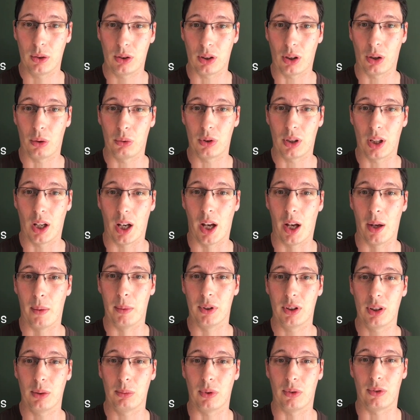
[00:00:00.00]
So
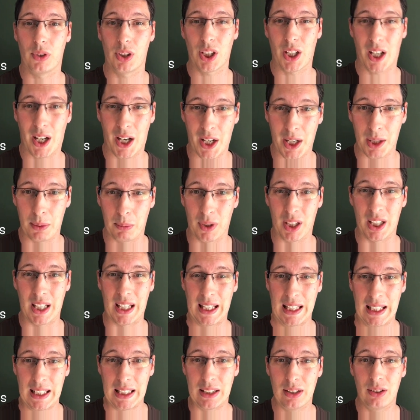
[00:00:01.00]
in terms of time and
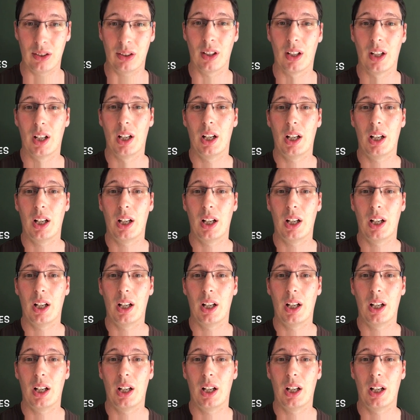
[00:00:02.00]
ease,